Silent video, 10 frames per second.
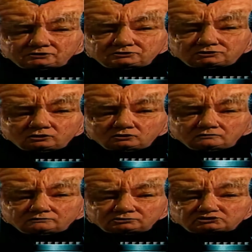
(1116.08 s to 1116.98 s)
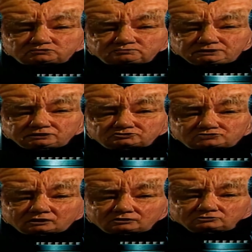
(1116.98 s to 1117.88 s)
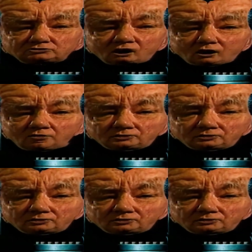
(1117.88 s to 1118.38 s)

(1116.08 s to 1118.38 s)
to go for a speed challenge on the